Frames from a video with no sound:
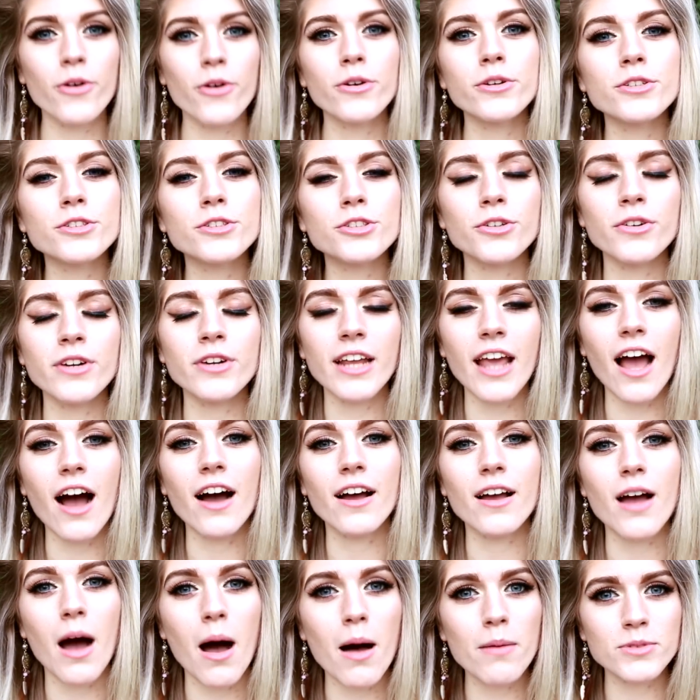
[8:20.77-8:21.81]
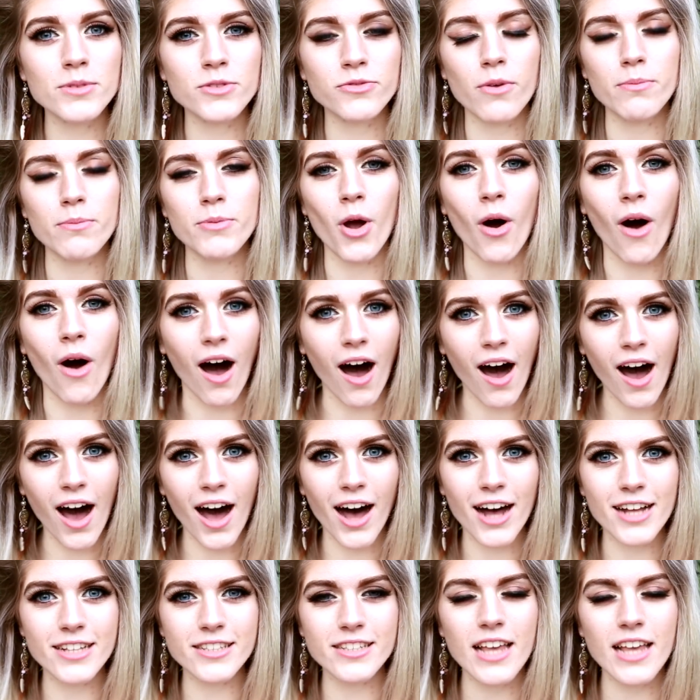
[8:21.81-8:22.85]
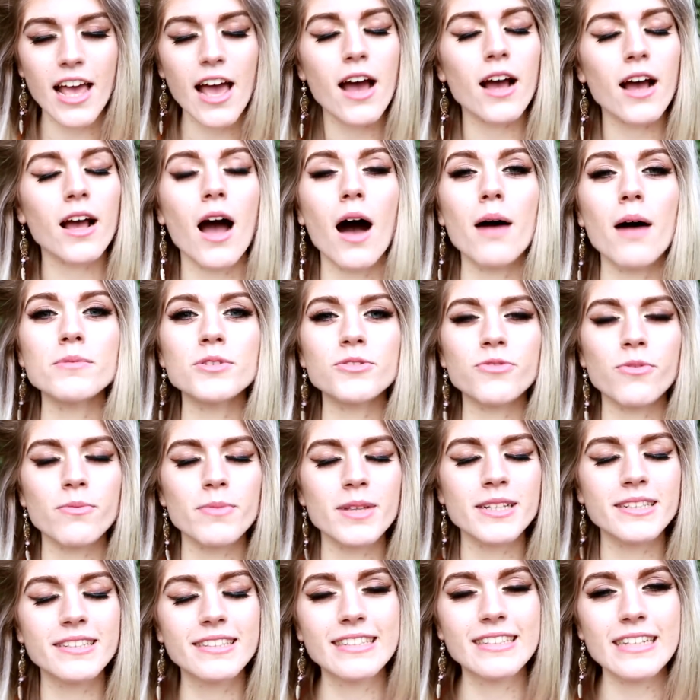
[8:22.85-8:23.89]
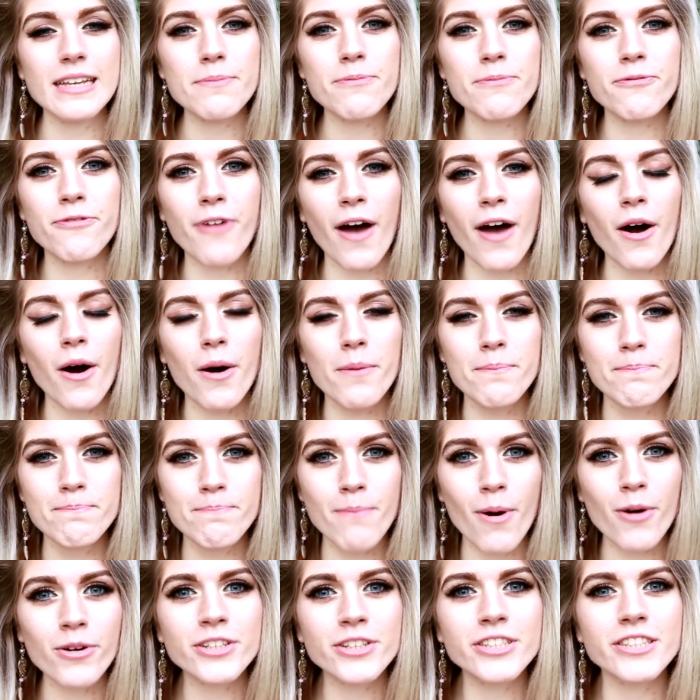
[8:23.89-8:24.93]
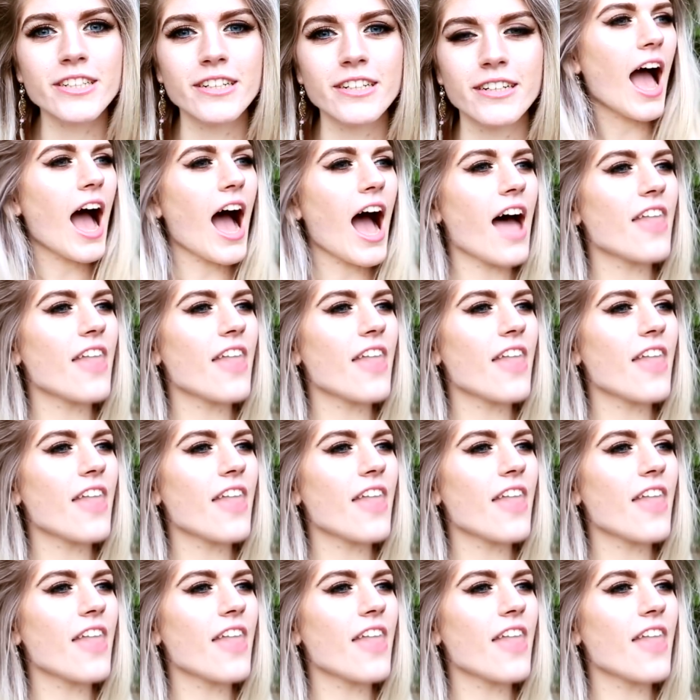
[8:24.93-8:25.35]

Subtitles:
Who you truly are comes from your heart, comes from the deep felt emotion.